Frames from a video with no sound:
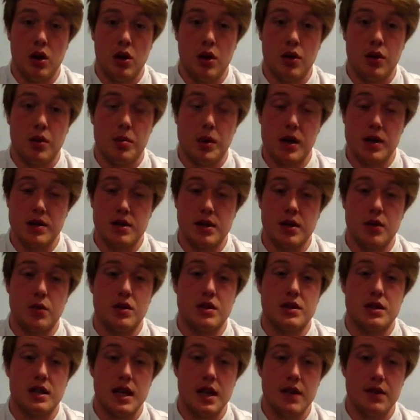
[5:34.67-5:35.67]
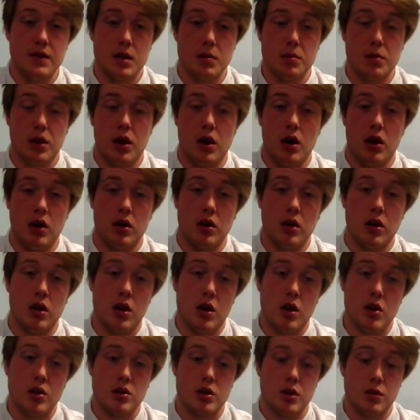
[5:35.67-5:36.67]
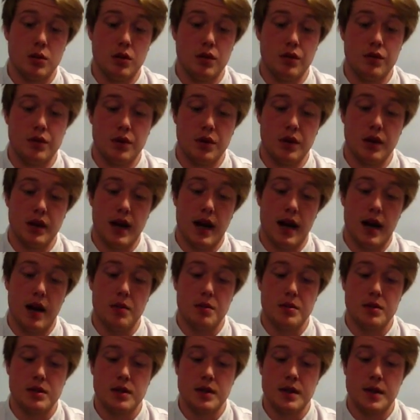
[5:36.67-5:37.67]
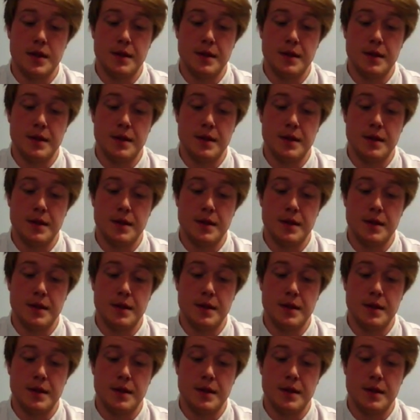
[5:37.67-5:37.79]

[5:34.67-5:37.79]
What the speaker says: the person who received the ball to run through the gaps.